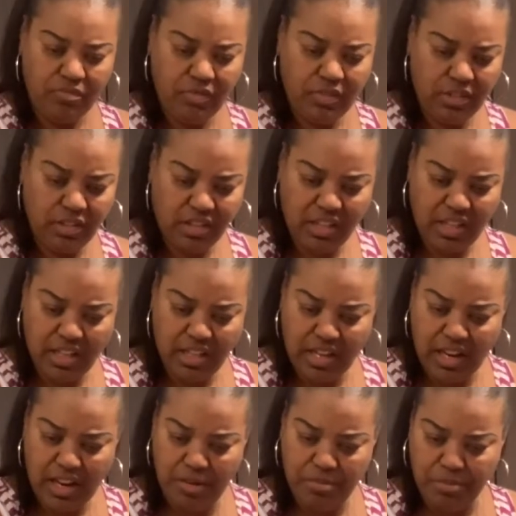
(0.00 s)
just take
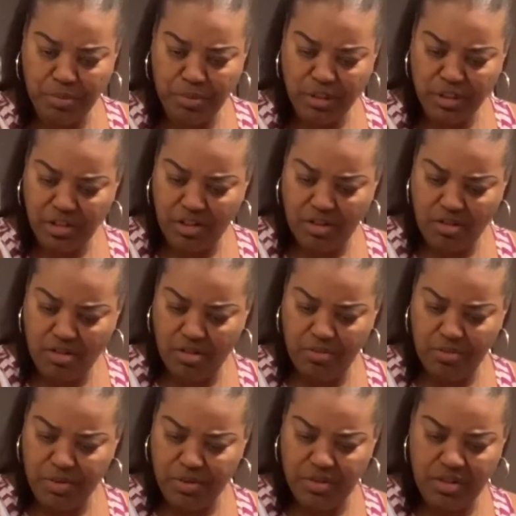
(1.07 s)
that and brush it on
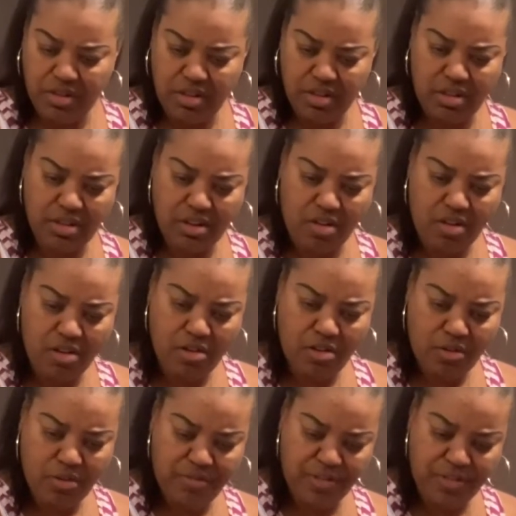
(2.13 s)
real good all
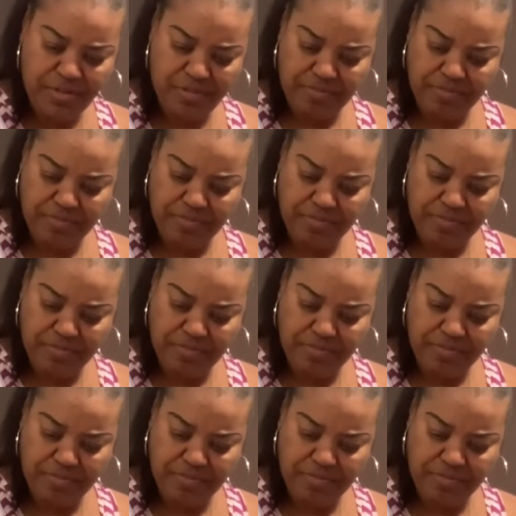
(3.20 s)
over.